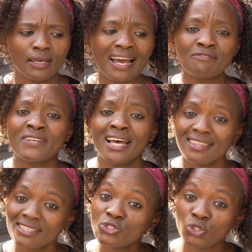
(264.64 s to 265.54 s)
I've done
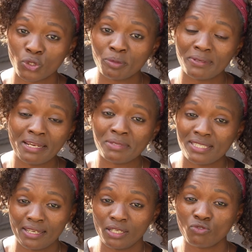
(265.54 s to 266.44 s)
this job, let me
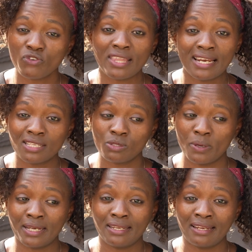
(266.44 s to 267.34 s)
tell you, for the last
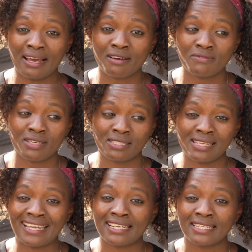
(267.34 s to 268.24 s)
1.5 years,
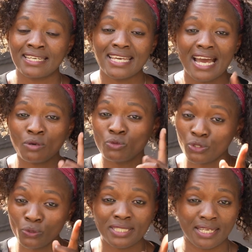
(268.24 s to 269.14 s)
and I would
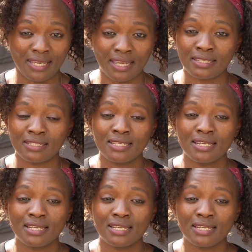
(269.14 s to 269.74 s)
do it again.